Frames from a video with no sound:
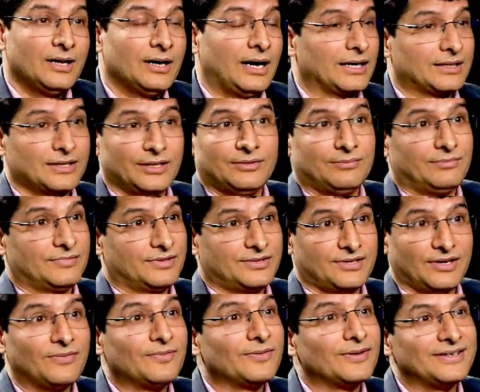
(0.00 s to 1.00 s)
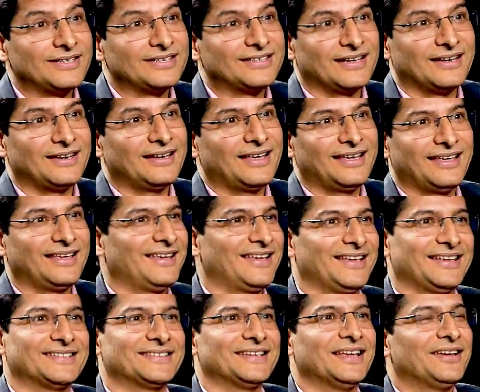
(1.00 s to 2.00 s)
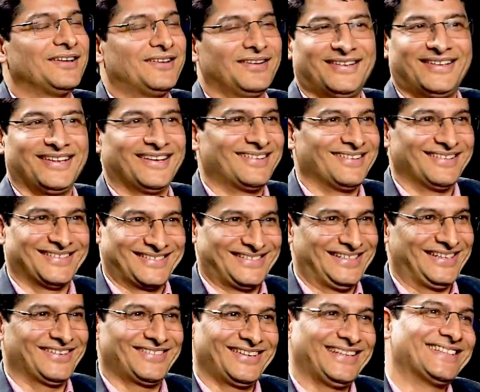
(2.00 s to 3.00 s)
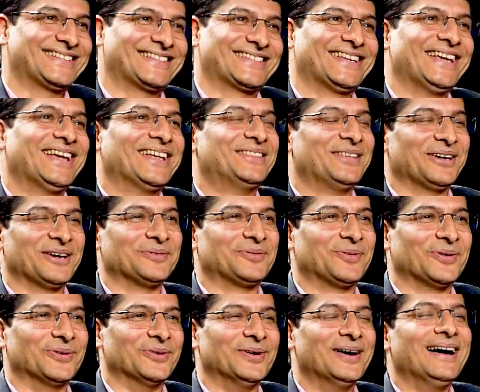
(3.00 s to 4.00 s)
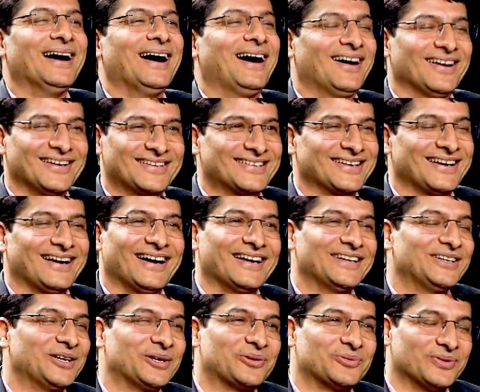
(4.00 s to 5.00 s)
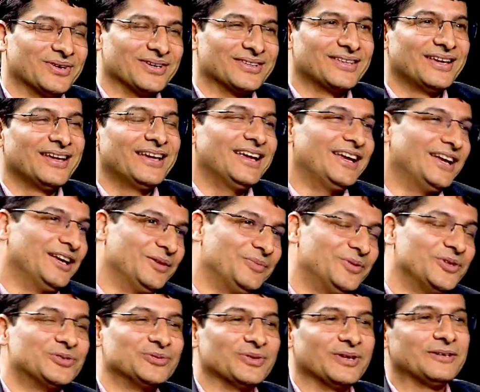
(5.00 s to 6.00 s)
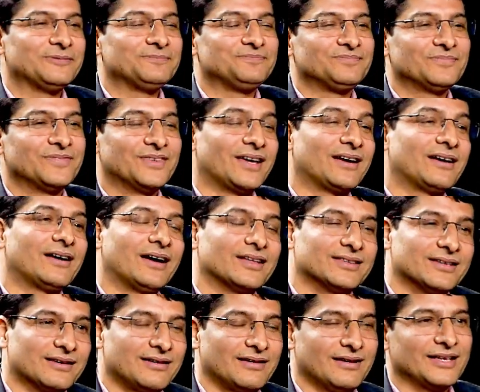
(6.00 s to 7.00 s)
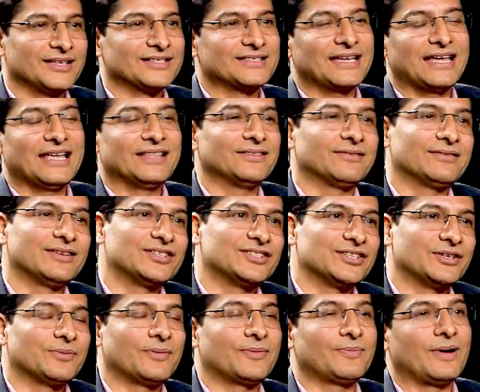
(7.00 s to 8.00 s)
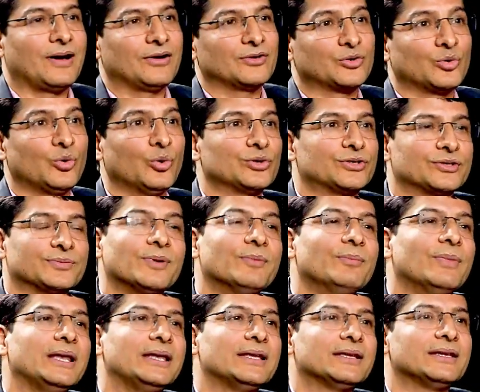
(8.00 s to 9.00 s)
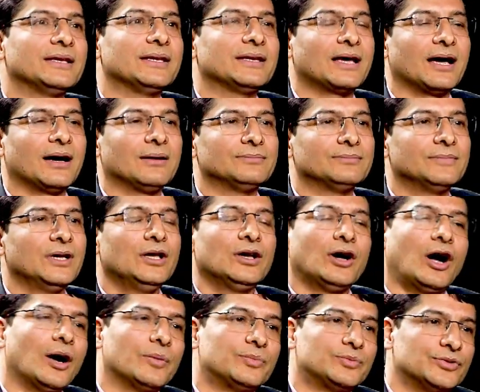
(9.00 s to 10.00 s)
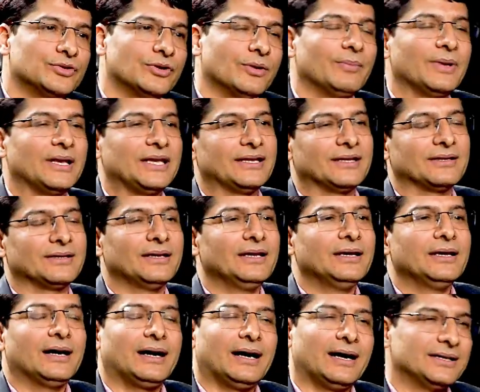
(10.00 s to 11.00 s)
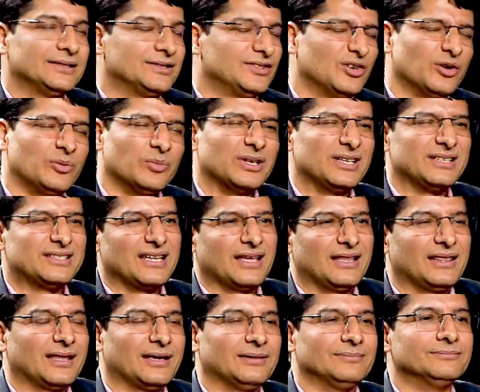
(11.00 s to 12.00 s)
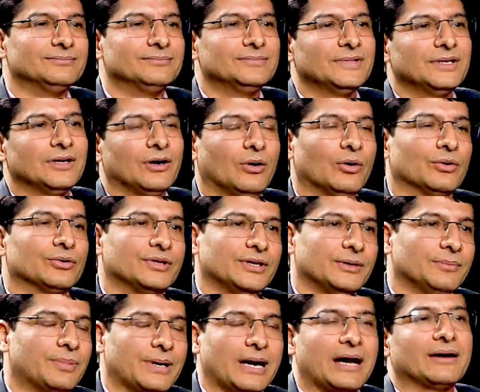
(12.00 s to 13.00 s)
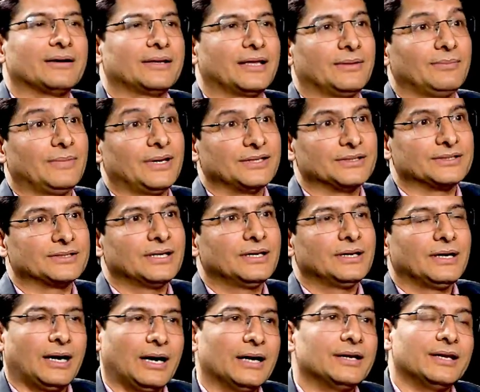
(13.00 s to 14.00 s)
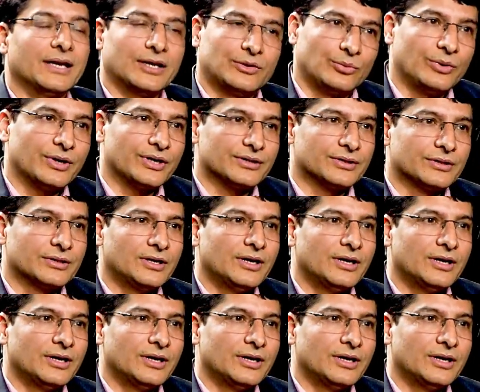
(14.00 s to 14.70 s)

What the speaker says: I can definitely tell he is ridiculously rich, therefore ultra high net worth individual. There are other clients in the region of about $250,000 income up to $1 million. I normally tell them or the brand them as high net worth.